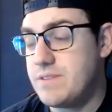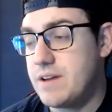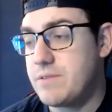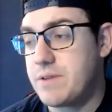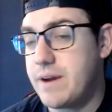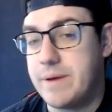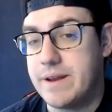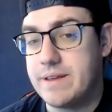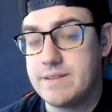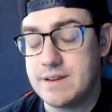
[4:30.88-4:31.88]
I don't care
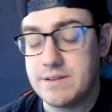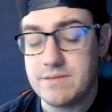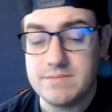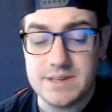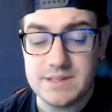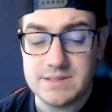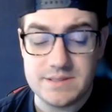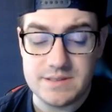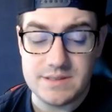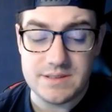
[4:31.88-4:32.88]
about it. I don't.
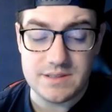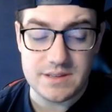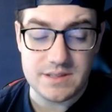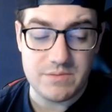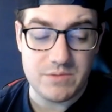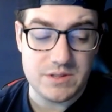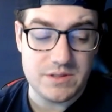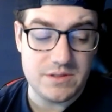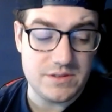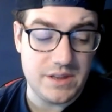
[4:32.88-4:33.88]
It's just like we're
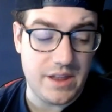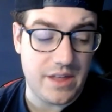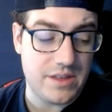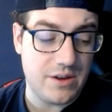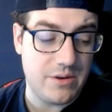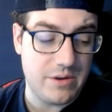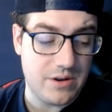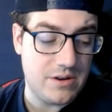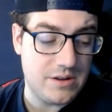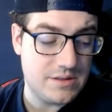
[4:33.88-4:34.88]
there's nothing
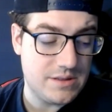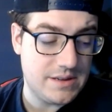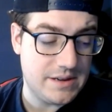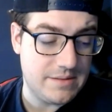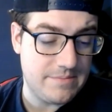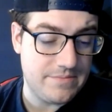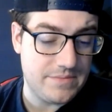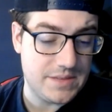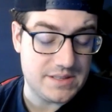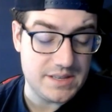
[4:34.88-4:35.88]
going on um,
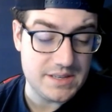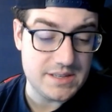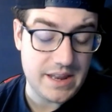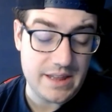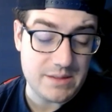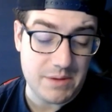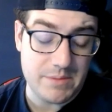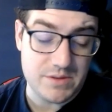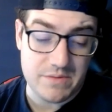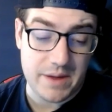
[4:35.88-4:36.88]
this season. That's why
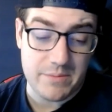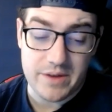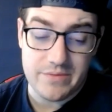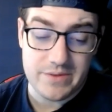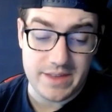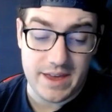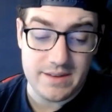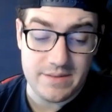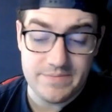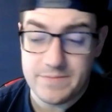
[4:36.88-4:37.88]
I'm just ready. I'm ready for it to
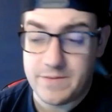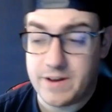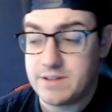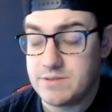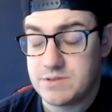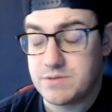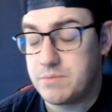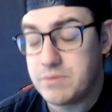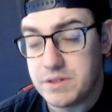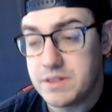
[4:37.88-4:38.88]
end. Frankly, just
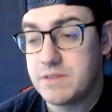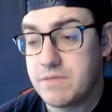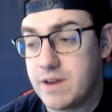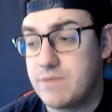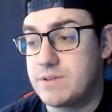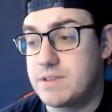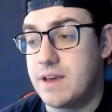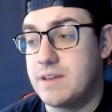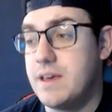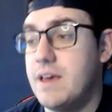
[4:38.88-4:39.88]
completely ready for it to
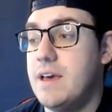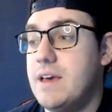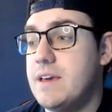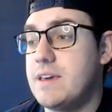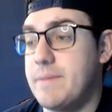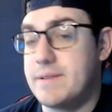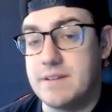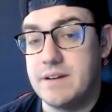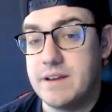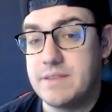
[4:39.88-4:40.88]
end. Get my
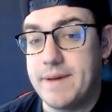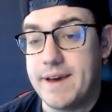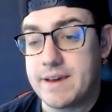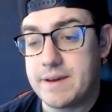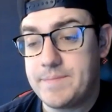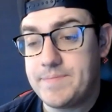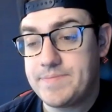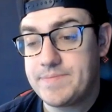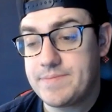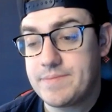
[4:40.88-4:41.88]
Sunday nights back.
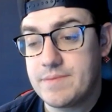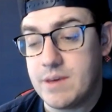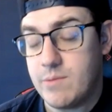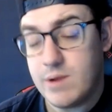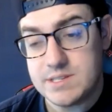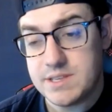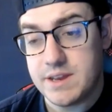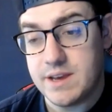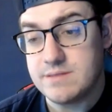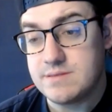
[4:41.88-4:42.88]
Can watch
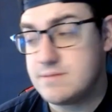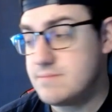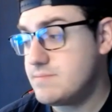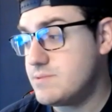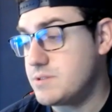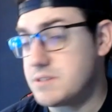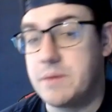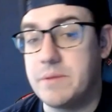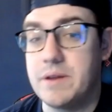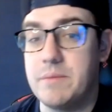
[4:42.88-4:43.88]
something else. Don't have to
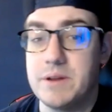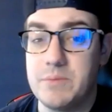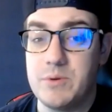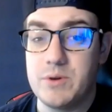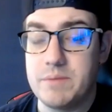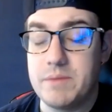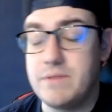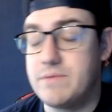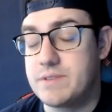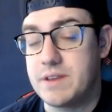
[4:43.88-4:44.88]
come in on Monday morning. Maybe
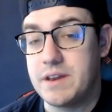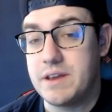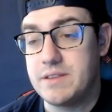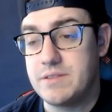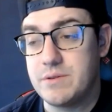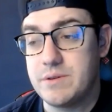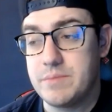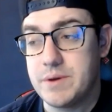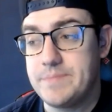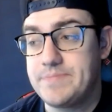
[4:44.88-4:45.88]
even Sunday night do it.
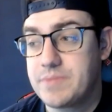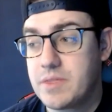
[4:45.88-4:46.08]
But